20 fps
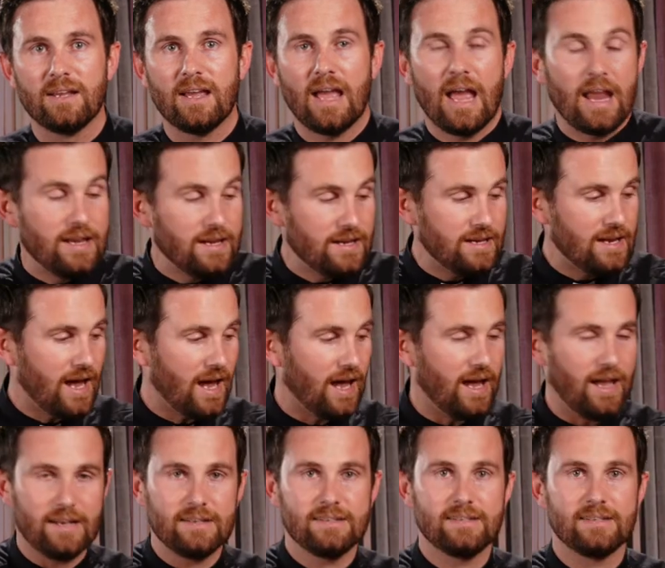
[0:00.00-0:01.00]
And
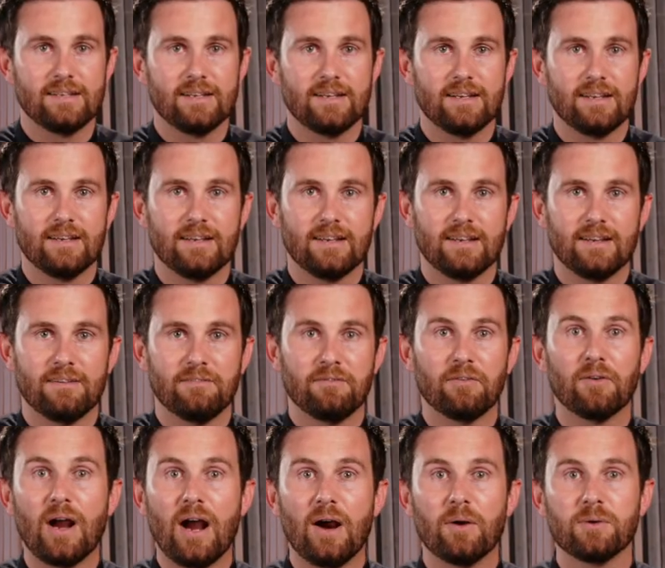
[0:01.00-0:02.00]
yet,
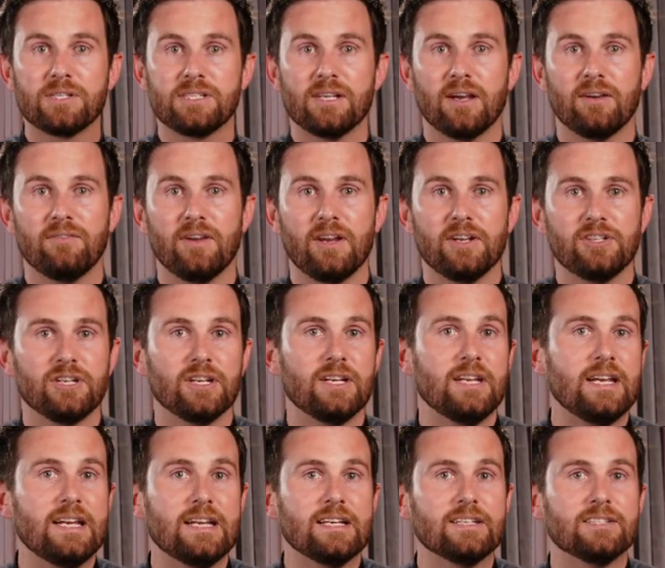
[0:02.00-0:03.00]
for our salvation,
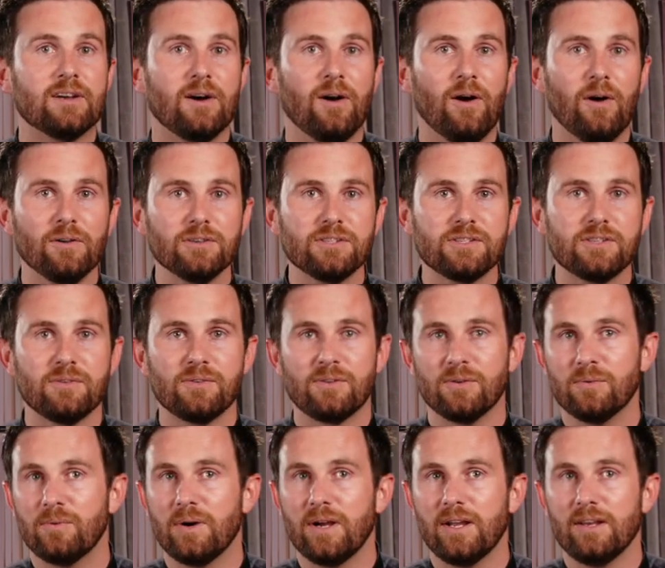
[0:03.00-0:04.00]
he is also
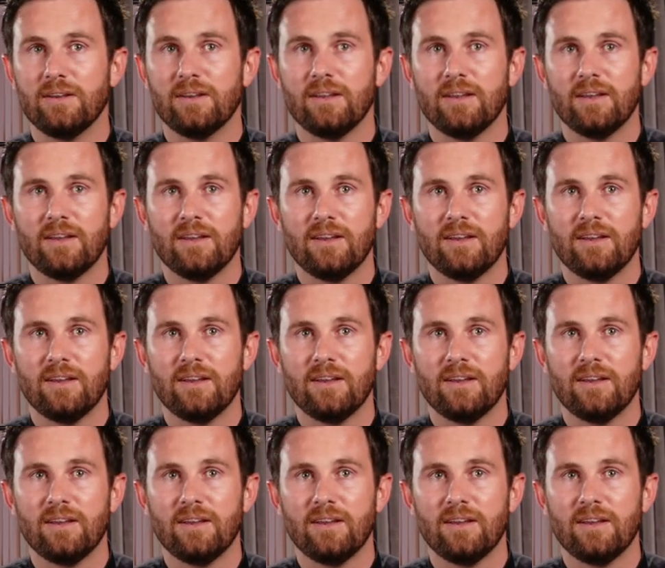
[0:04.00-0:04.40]
the one